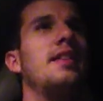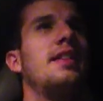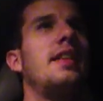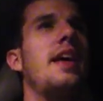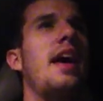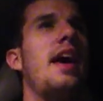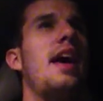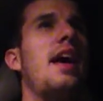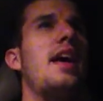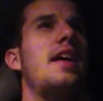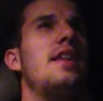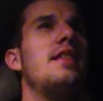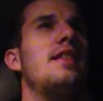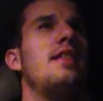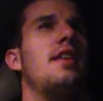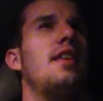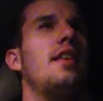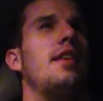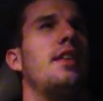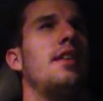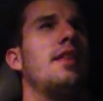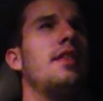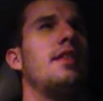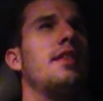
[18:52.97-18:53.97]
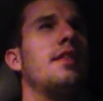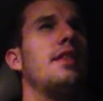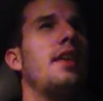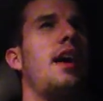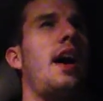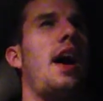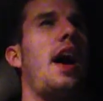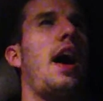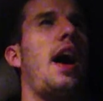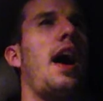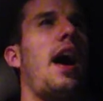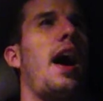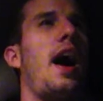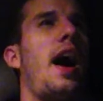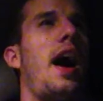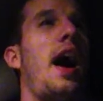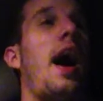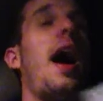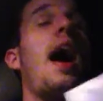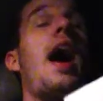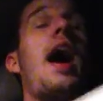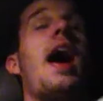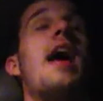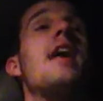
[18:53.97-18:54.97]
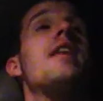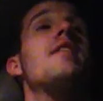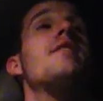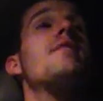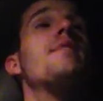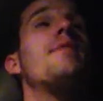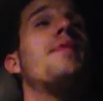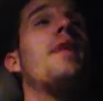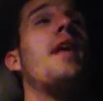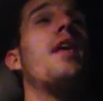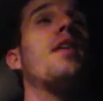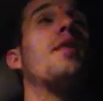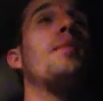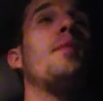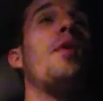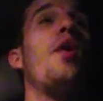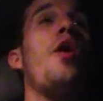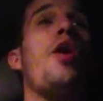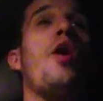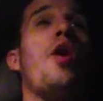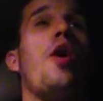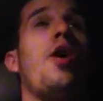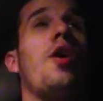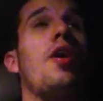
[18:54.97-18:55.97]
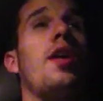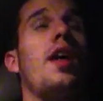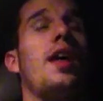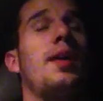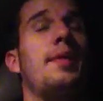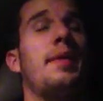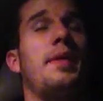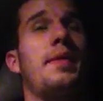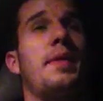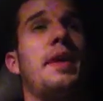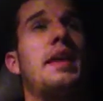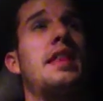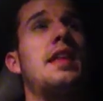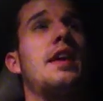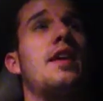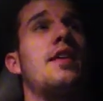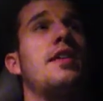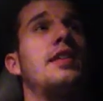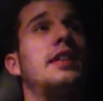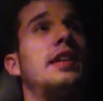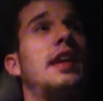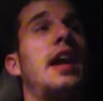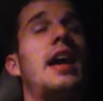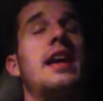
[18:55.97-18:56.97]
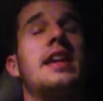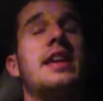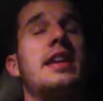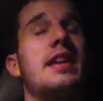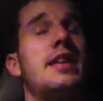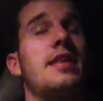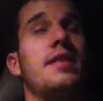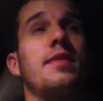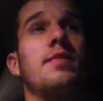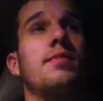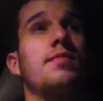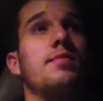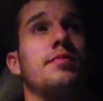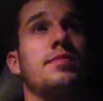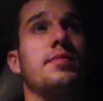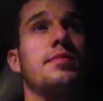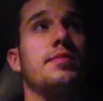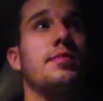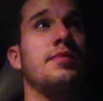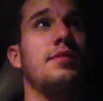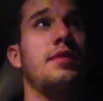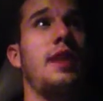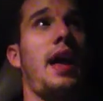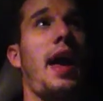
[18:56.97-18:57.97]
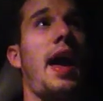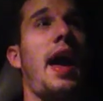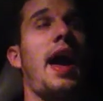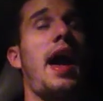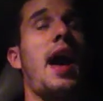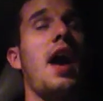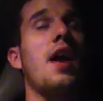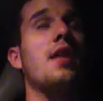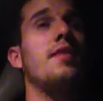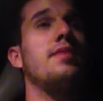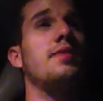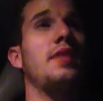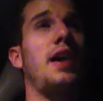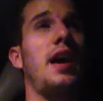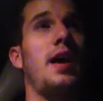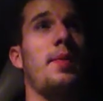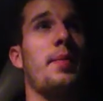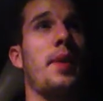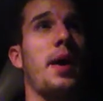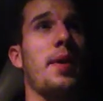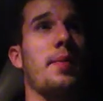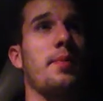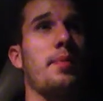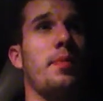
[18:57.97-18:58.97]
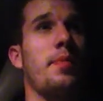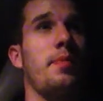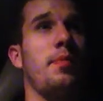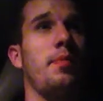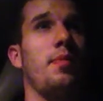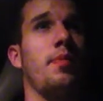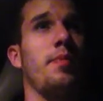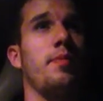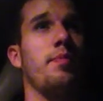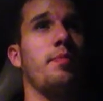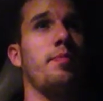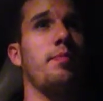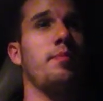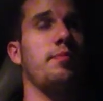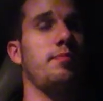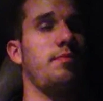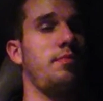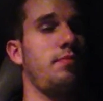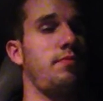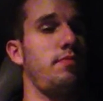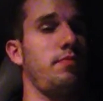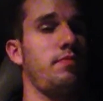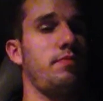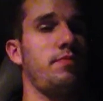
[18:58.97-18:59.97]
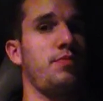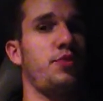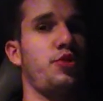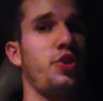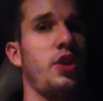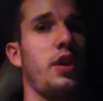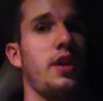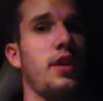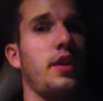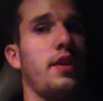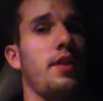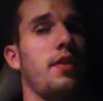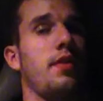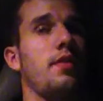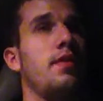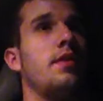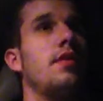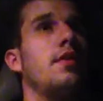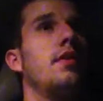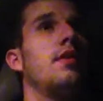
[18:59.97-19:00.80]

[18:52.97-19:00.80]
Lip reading: Then I found a mall on my way there that I didn't have on my sheet here.